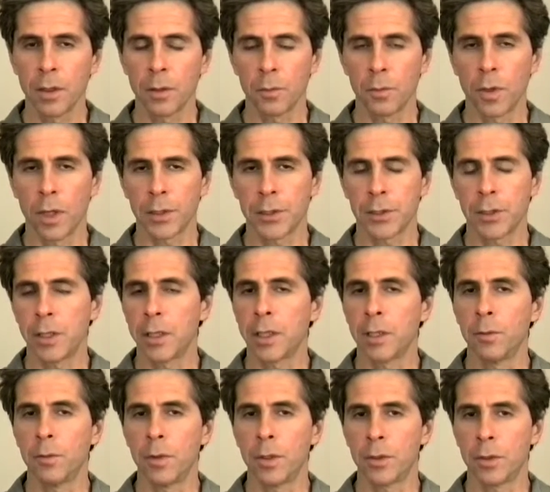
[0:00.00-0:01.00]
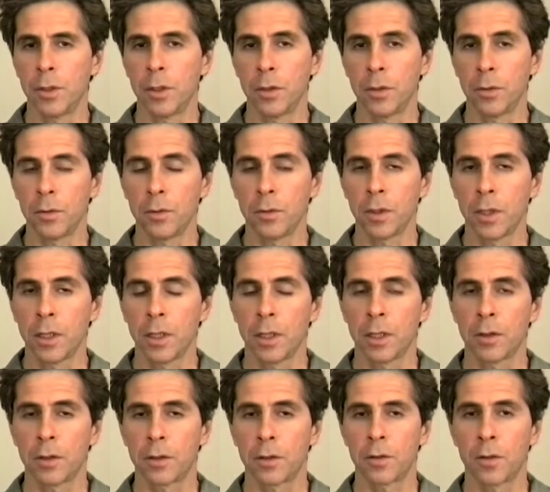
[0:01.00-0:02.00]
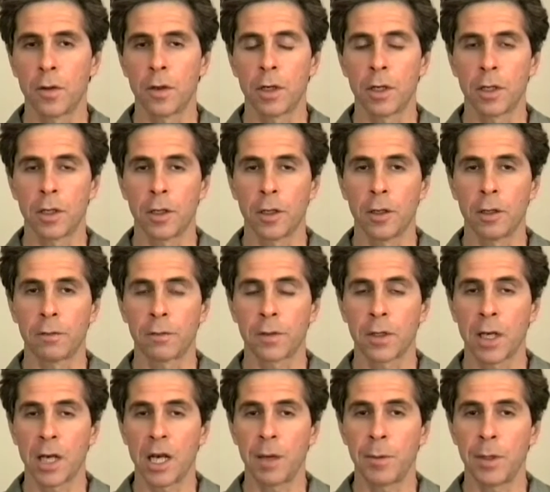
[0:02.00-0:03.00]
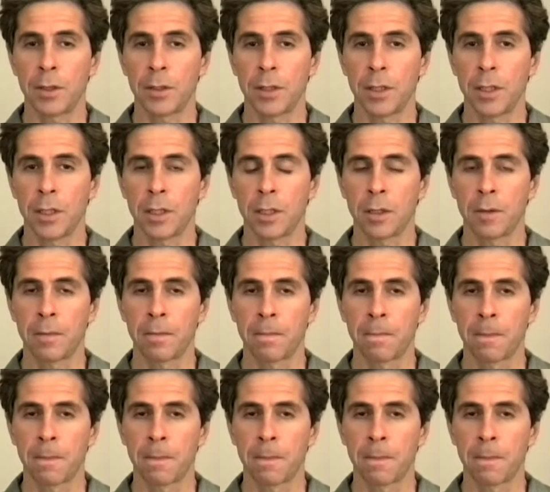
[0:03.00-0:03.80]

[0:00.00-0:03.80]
Watching with no thought of commenting